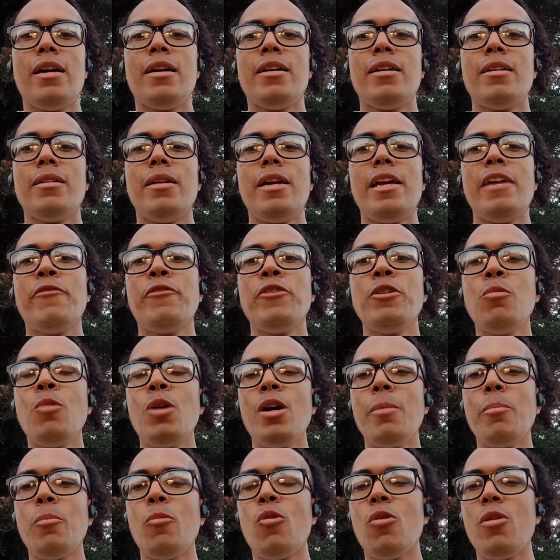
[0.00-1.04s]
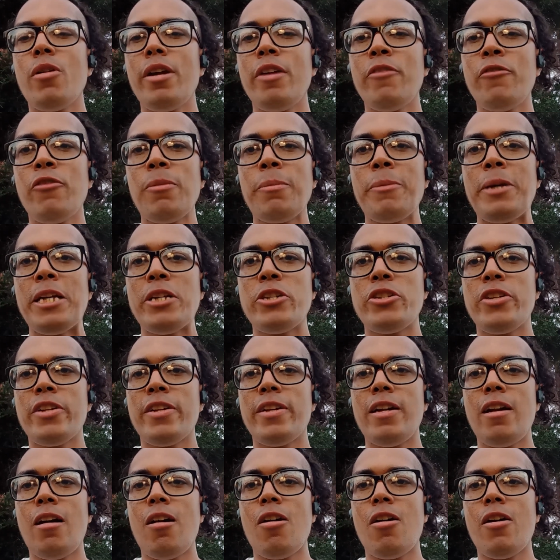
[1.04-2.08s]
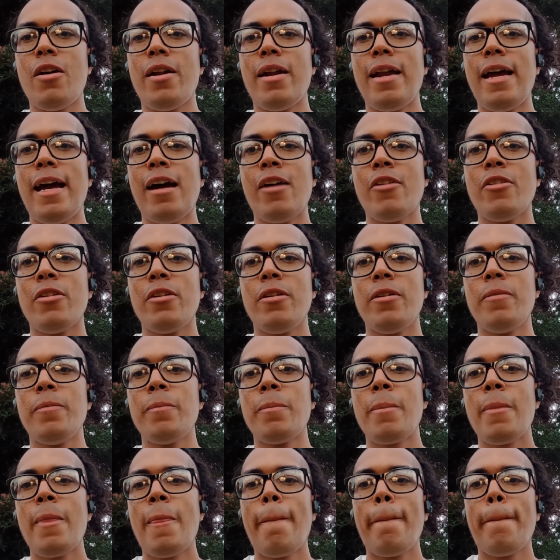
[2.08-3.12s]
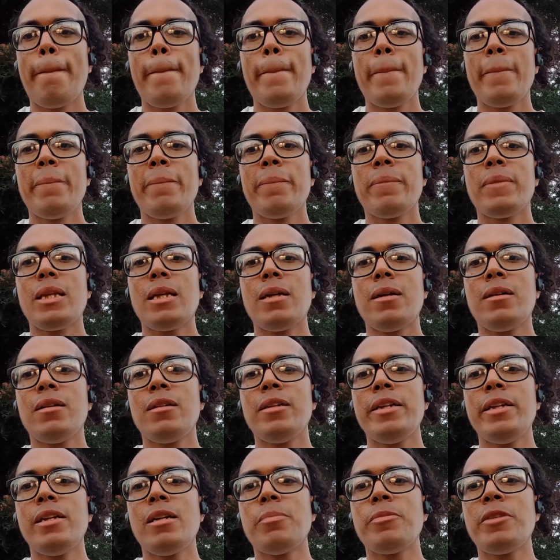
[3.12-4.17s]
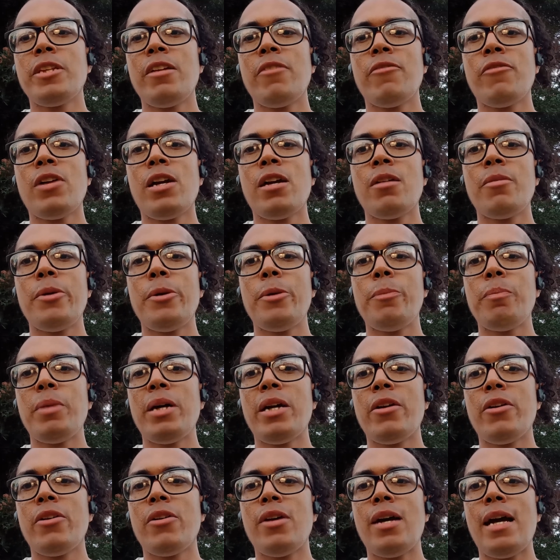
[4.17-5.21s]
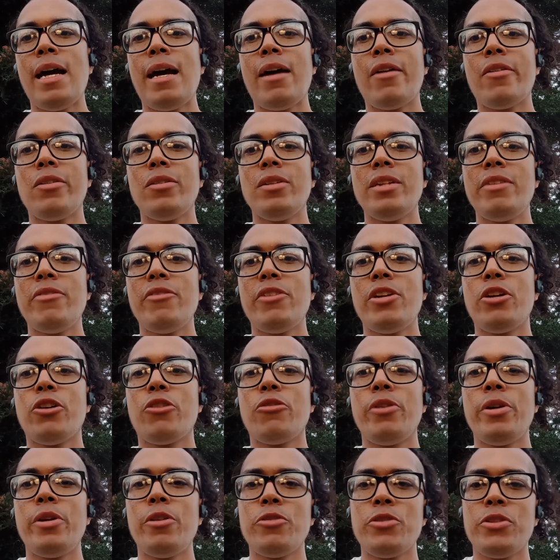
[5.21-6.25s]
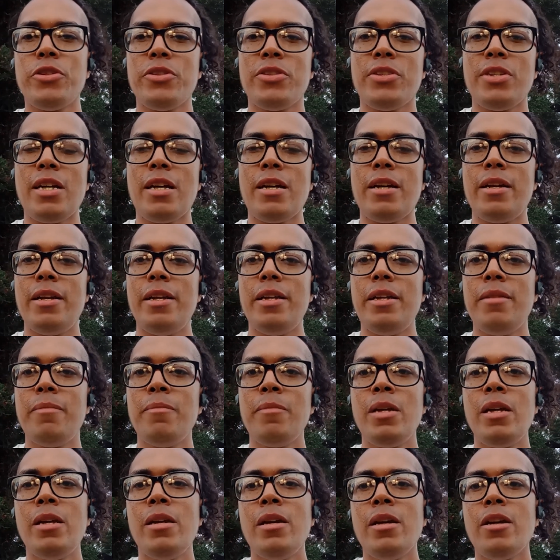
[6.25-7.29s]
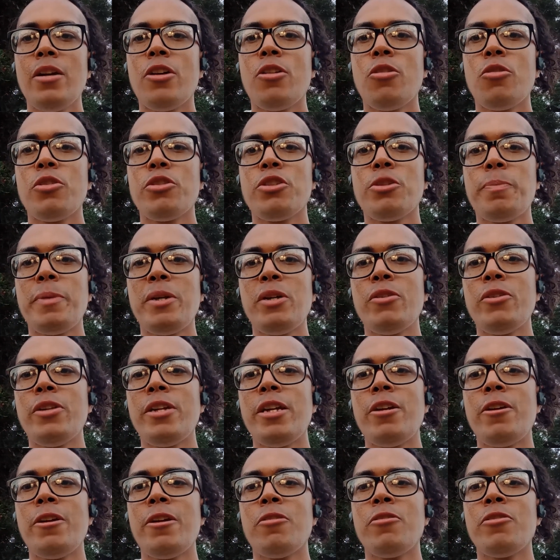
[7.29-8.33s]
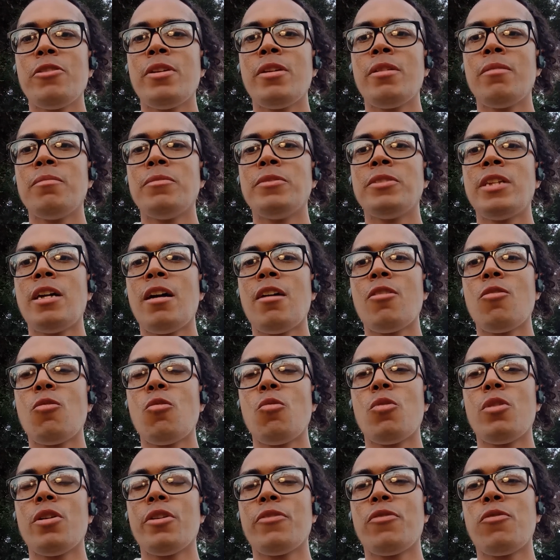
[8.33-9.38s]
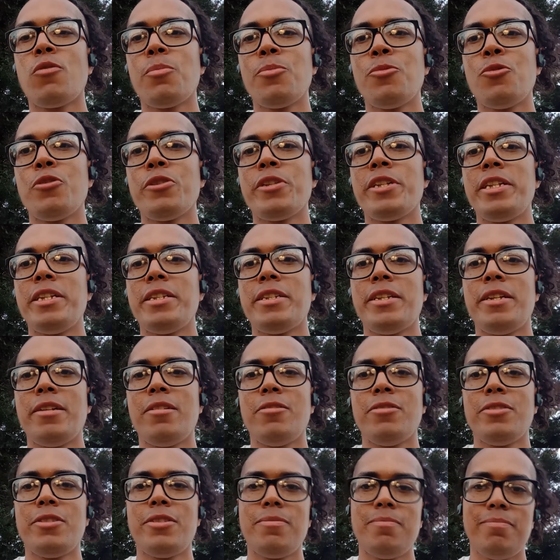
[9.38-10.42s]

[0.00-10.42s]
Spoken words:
if you want more information on how to clean up the environment better, how to live in a greener society, go to sparetheair.org for more details.